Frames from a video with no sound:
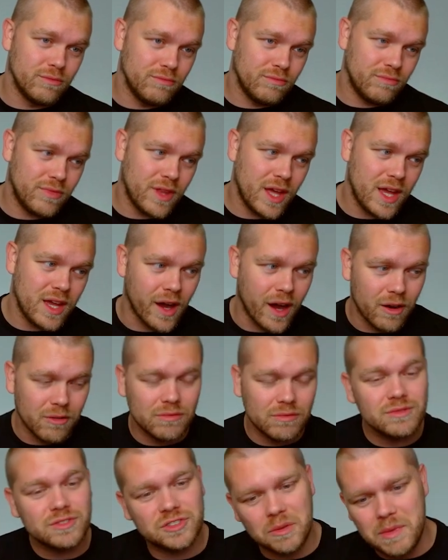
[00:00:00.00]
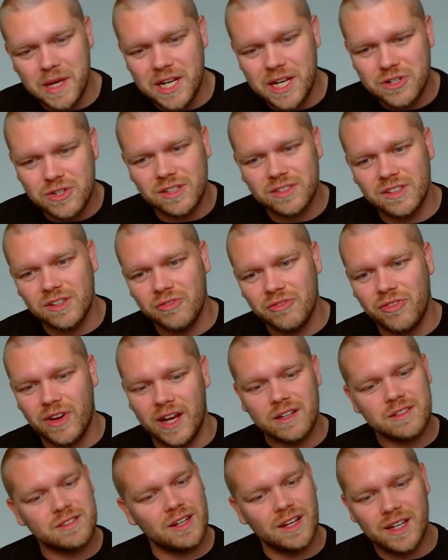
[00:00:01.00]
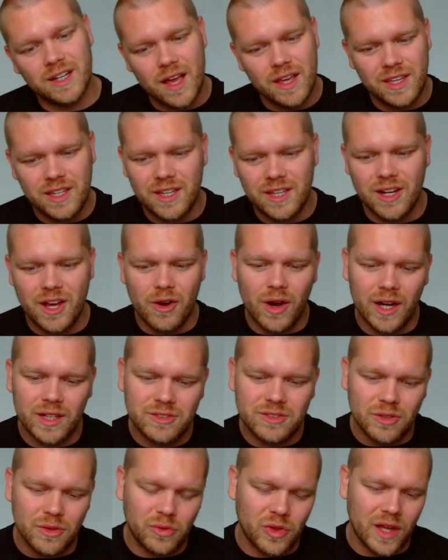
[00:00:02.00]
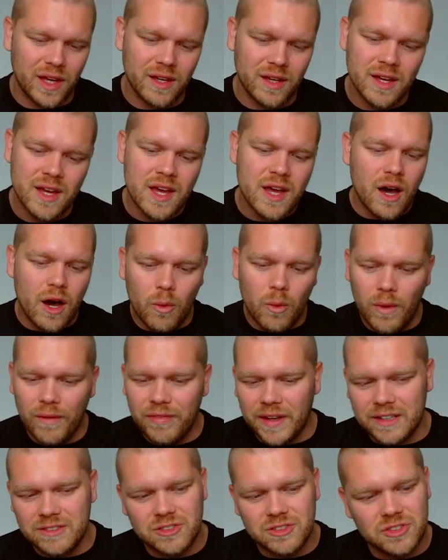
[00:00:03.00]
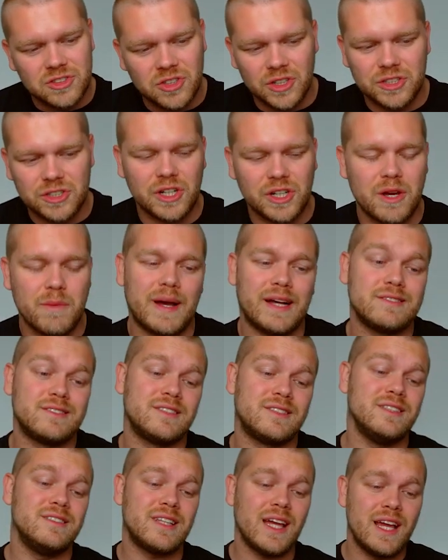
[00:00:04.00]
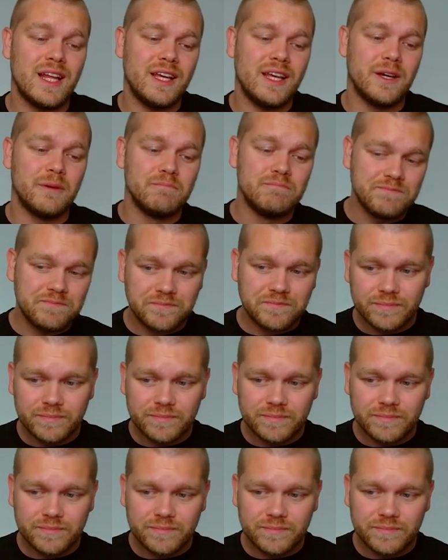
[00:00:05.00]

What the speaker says: there you go, some interesting facts. And I do think a 1,200 capacity stadium,